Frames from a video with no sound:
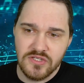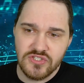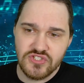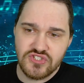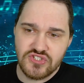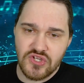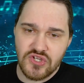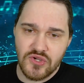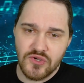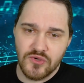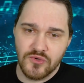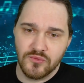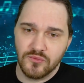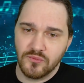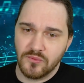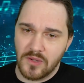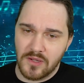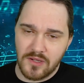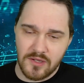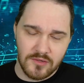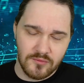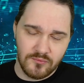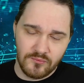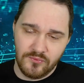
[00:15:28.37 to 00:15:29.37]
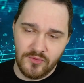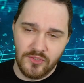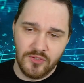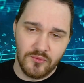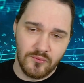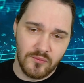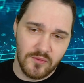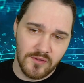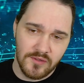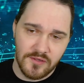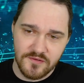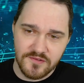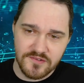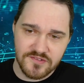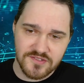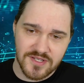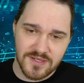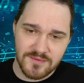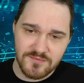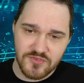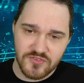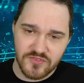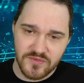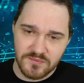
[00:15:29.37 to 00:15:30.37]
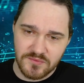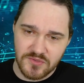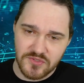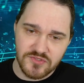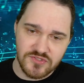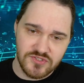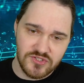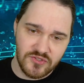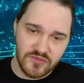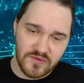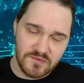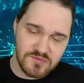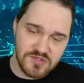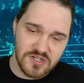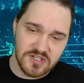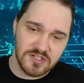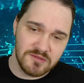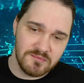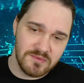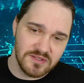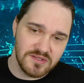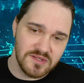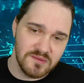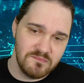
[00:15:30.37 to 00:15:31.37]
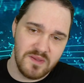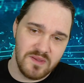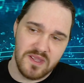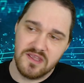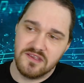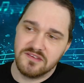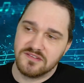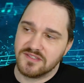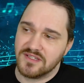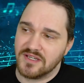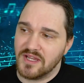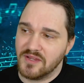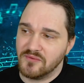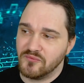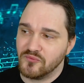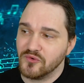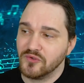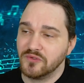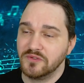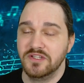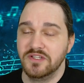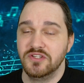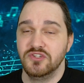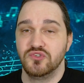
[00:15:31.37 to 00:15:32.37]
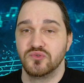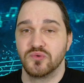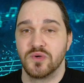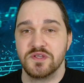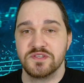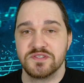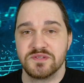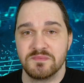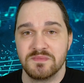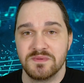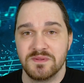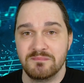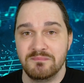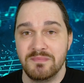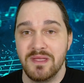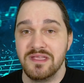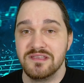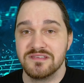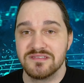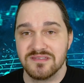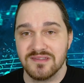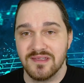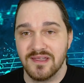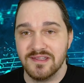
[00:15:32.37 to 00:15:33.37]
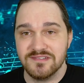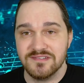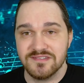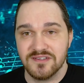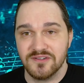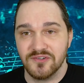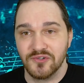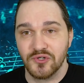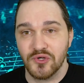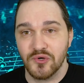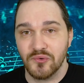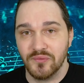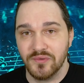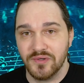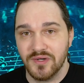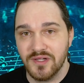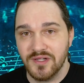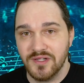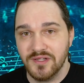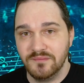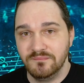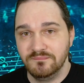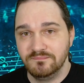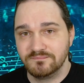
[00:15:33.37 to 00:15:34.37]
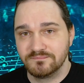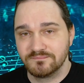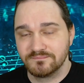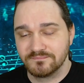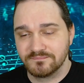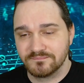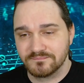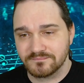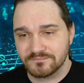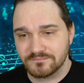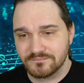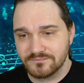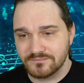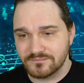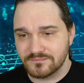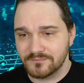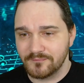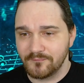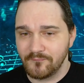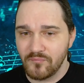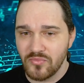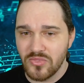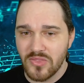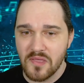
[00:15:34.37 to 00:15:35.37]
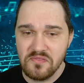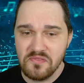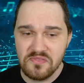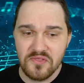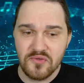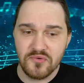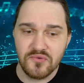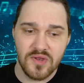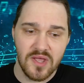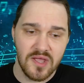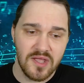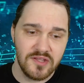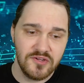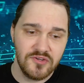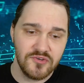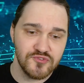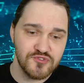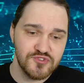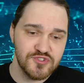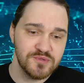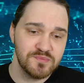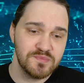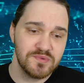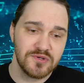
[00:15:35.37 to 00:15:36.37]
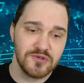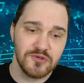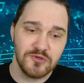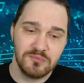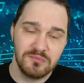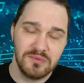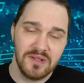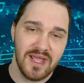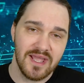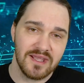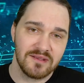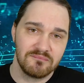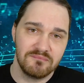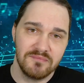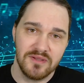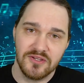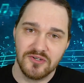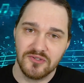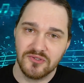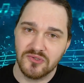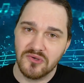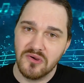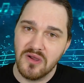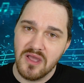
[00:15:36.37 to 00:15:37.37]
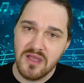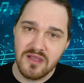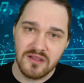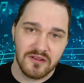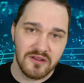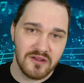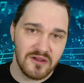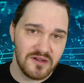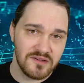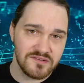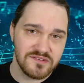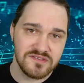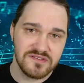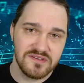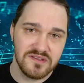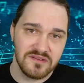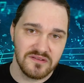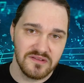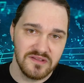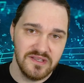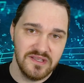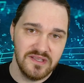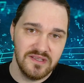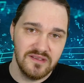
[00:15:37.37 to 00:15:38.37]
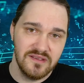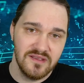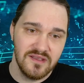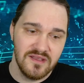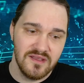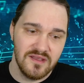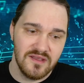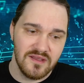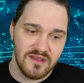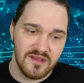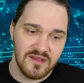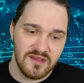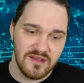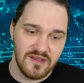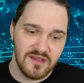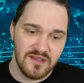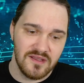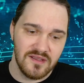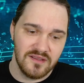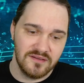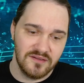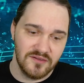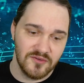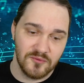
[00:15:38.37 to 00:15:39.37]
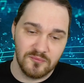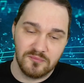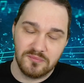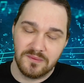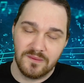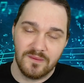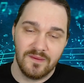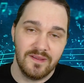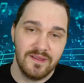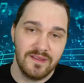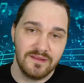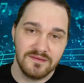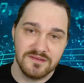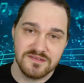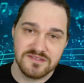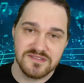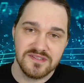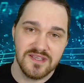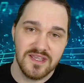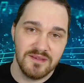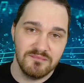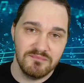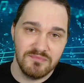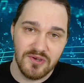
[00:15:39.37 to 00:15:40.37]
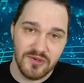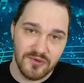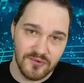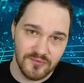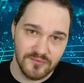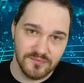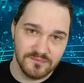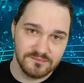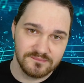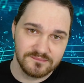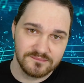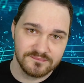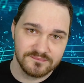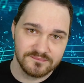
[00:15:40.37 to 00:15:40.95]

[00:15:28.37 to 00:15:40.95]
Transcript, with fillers: So, uh, you know, where all this comes from, though, is, you know, I'm talking about the bass, and I really enjoy some of the bass lines that are going on. They're not your typical black metal, constantly, uh, you know, playing the same note.